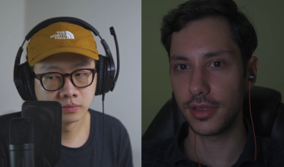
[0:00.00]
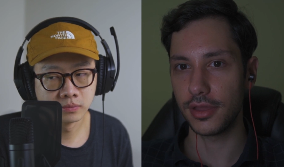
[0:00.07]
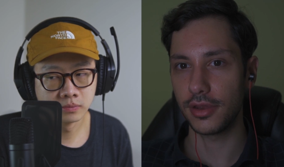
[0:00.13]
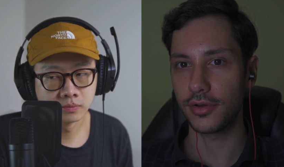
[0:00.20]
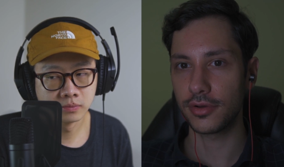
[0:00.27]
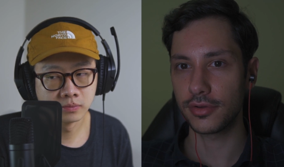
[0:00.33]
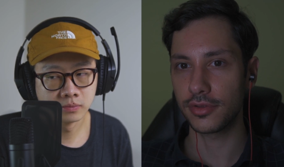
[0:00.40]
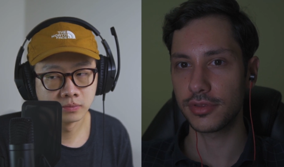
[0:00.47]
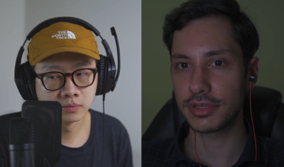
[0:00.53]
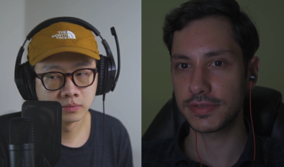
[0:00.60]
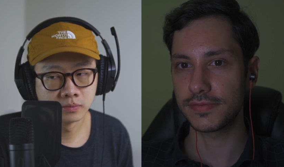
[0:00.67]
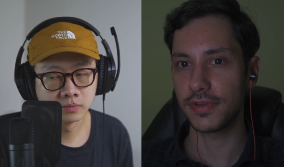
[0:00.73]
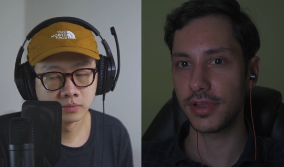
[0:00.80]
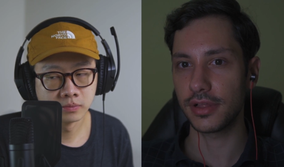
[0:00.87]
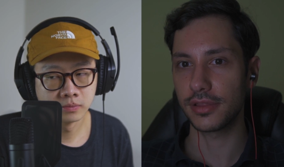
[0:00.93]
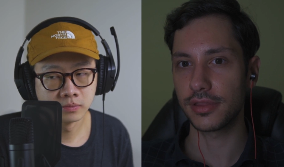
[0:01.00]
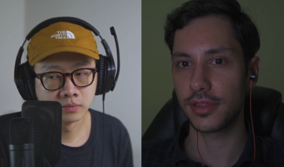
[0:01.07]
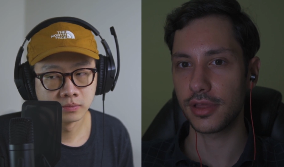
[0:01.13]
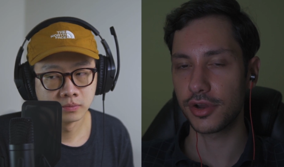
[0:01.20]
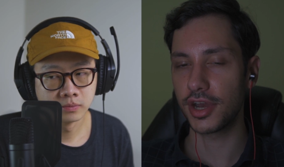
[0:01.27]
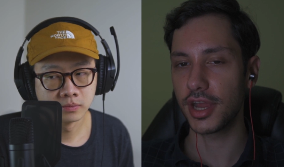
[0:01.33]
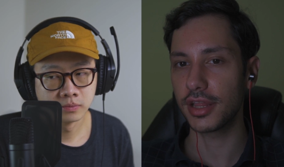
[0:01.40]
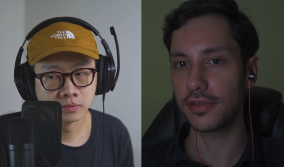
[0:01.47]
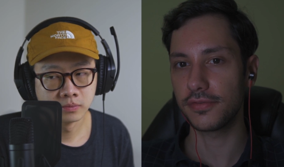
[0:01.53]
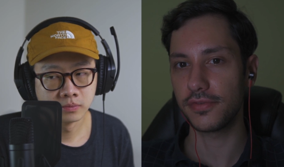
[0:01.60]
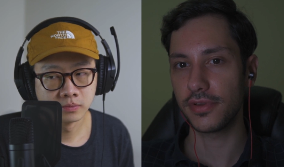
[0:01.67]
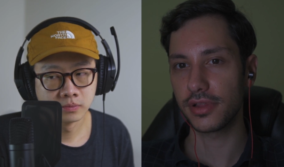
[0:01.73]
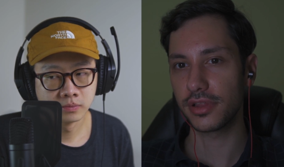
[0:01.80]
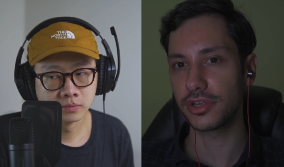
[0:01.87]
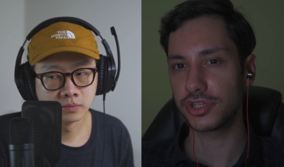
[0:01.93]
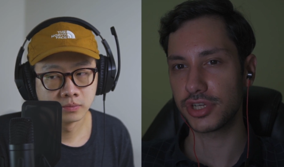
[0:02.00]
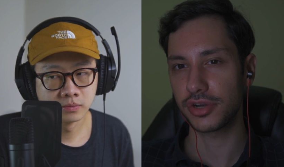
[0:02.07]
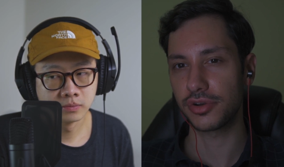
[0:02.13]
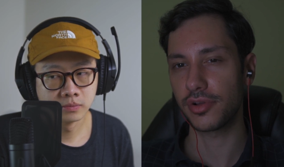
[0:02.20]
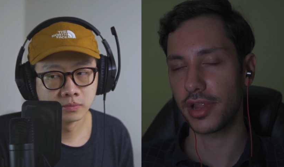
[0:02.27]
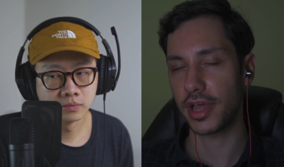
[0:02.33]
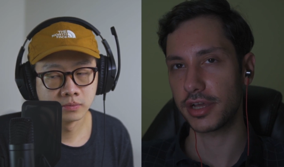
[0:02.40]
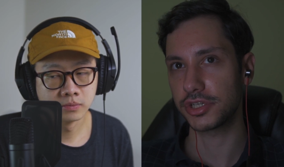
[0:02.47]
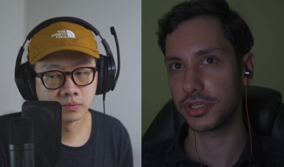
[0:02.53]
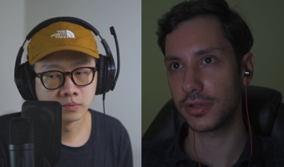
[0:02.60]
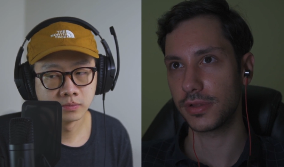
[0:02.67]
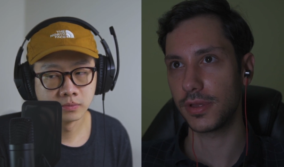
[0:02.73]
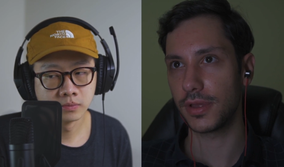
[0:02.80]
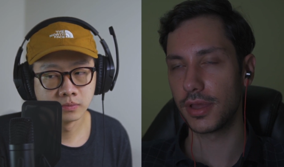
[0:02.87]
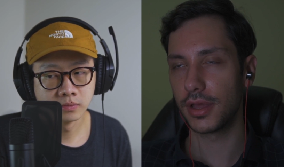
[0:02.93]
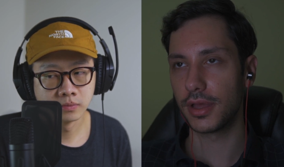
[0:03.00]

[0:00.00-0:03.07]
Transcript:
Speaker 1: You know, to this field, the creative field in general, actually,